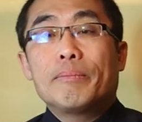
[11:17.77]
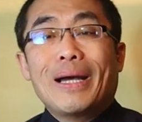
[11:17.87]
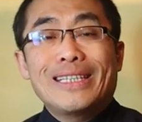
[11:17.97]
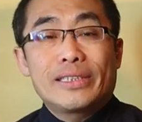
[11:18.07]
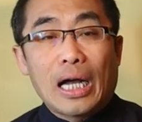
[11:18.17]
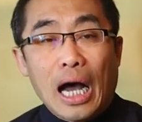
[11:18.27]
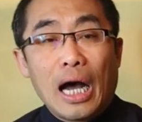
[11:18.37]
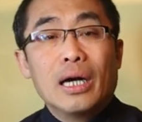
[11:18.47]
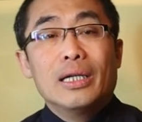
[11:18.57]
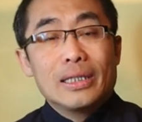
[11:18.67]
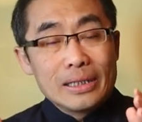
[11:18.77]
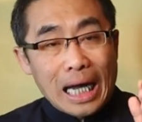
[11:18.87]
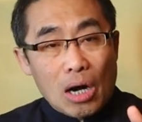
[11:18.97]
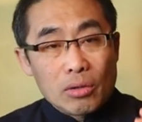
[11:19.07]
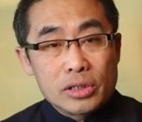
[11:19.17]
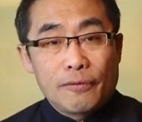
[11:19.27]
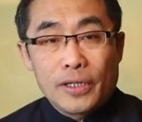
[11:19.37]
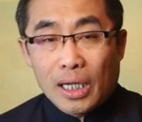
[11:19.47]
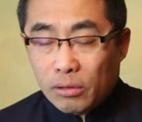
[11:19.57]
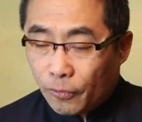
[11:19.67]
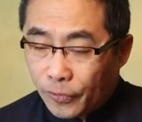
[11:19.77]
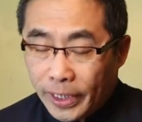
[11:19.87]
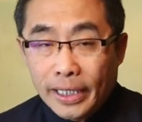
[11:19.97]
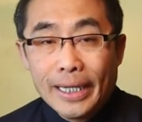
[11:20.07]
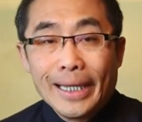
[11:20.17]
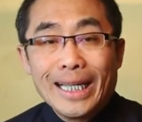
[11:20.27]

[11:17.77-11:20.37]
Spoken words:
based on Daoist philosophy